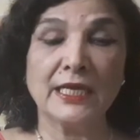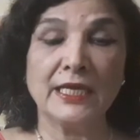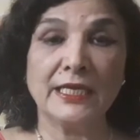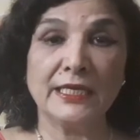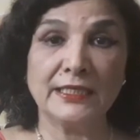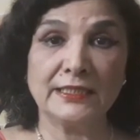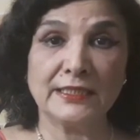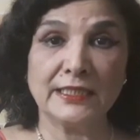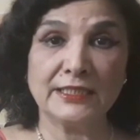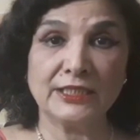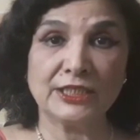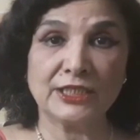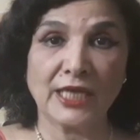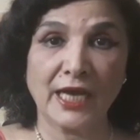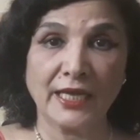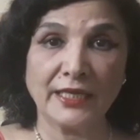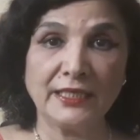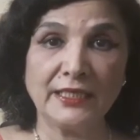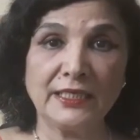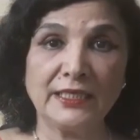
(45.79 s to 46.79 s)
is a
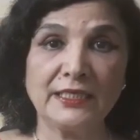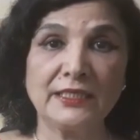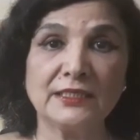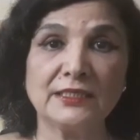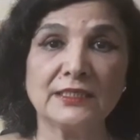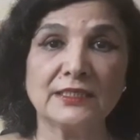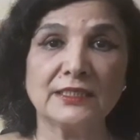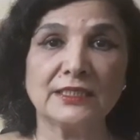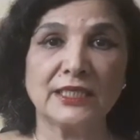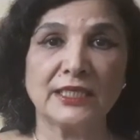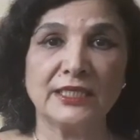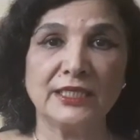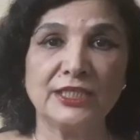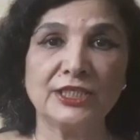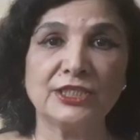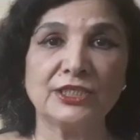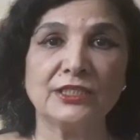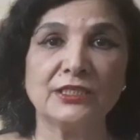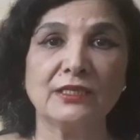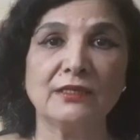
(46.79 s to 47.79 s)
Chinese
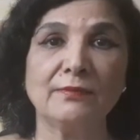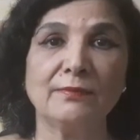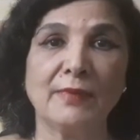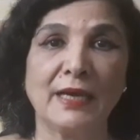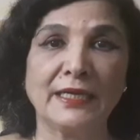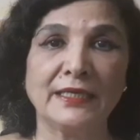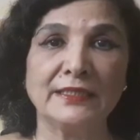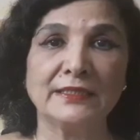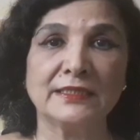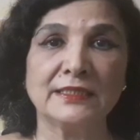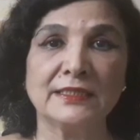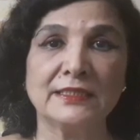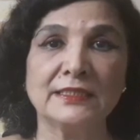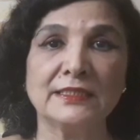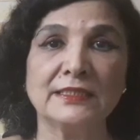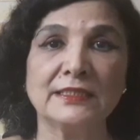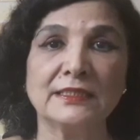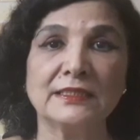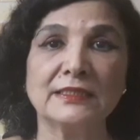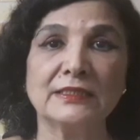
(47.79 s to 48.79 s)
traditional medicine